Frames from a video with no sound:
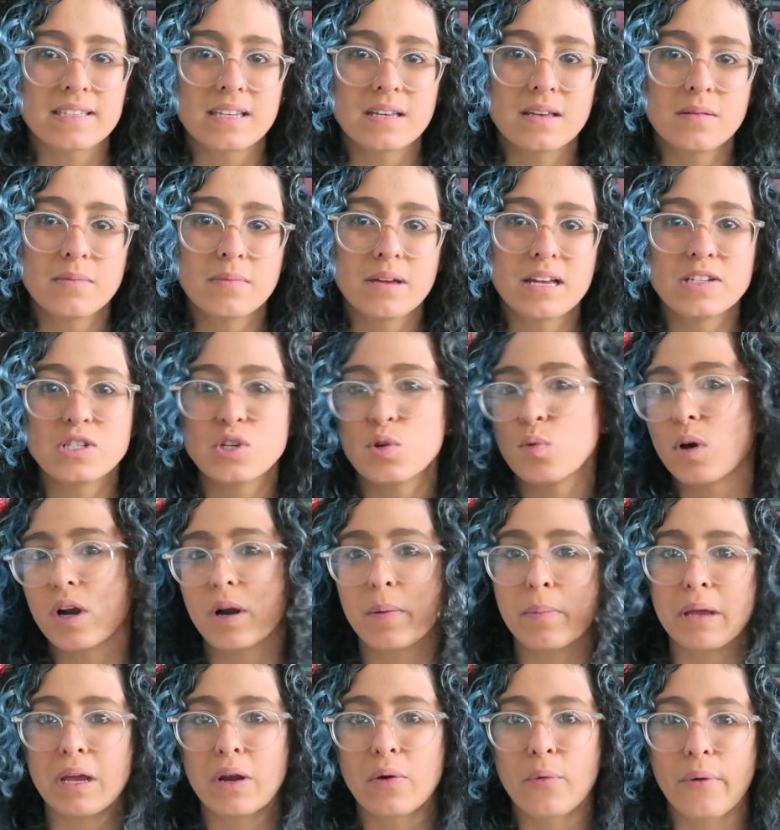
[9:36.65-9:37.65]
him and to want to
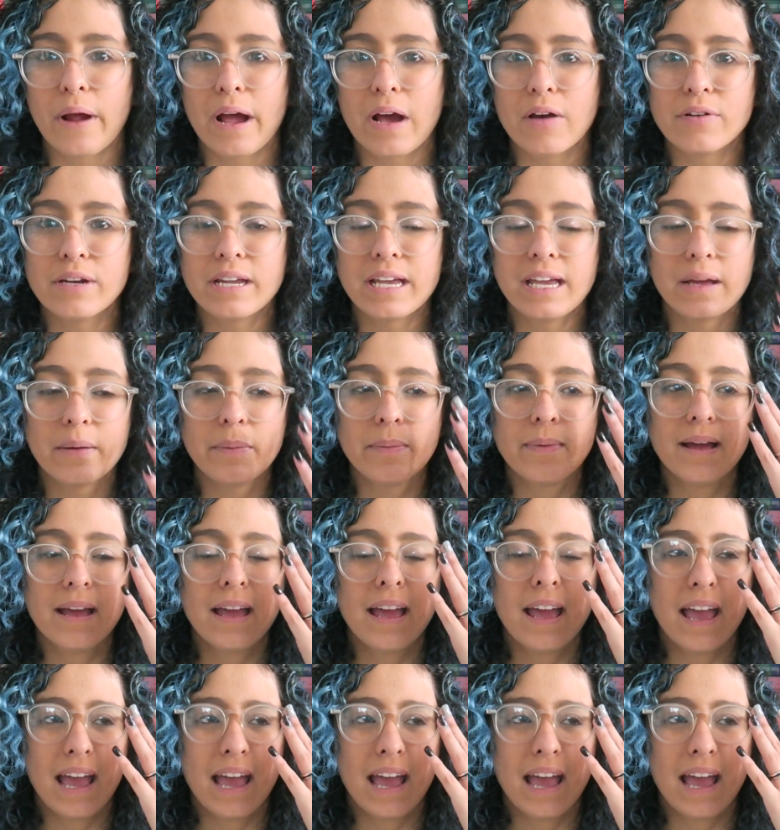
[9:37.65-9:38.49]
be around him.